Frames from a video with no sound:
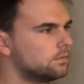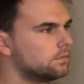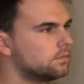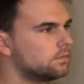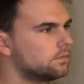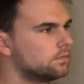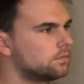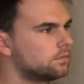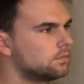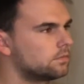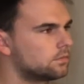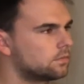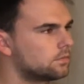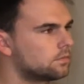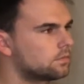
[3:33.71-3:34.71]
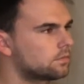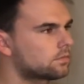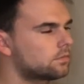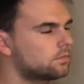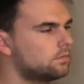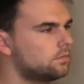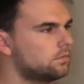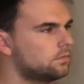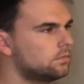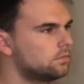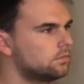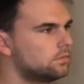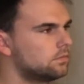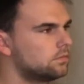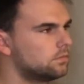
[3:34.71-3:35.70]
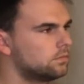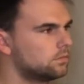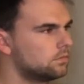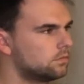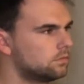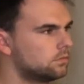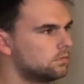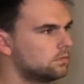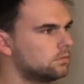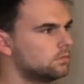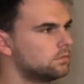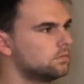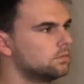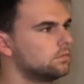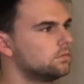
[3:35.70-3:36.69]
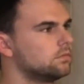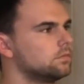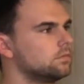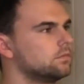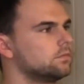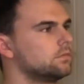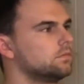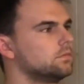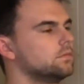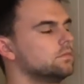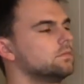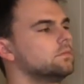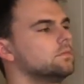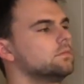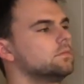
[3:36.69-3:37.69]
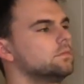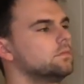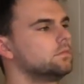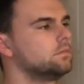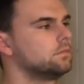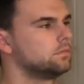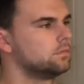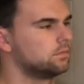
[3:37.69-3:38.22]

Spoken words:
The person shown says nothing.